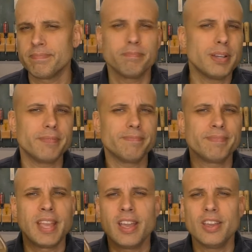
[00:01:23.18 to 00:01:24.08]
But,
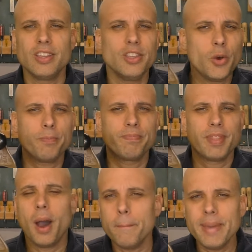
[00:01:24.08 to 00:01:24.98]
you know,
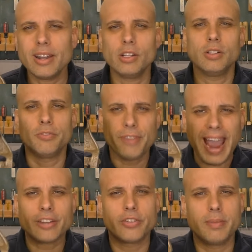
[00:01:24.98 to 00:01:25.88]
a metal
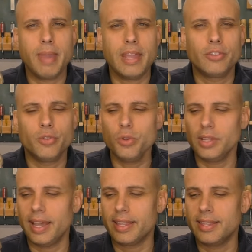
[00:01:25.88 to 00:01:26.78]
factory-made tool
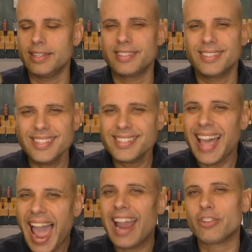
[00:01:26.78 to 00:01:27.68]
like this, this is
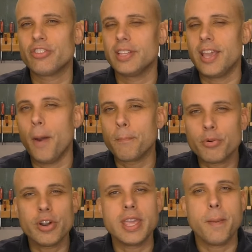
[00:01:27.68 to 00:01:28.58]
actually a
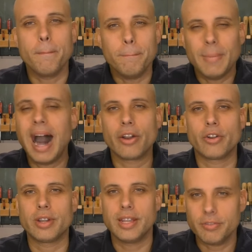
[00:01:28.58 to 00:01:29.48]
pretty
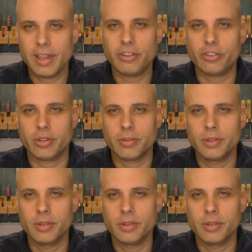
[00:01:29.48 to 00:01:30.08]
modern invention.